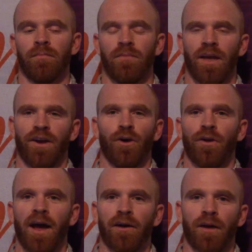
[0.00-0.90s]
Yeah, no
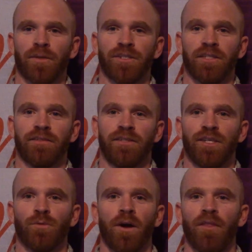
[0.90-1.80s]
doubt. I mean,
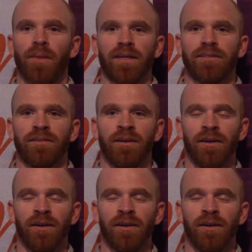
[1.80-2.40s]
she's one of the best